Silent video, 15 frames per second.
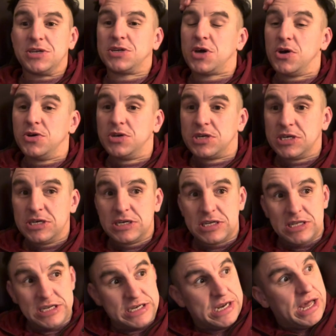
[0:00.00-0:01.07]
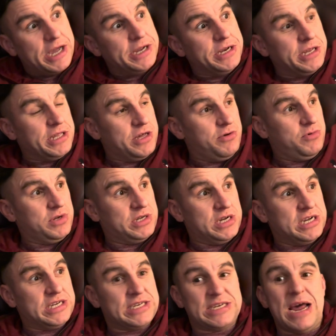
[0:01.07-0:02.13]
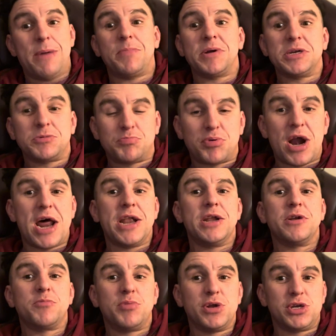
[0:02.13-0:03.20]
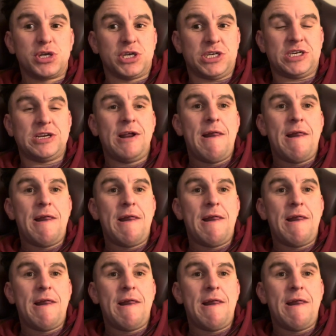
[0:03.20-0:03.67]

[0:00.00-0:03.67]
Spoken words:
coaching to this lady that was an established brand, but just,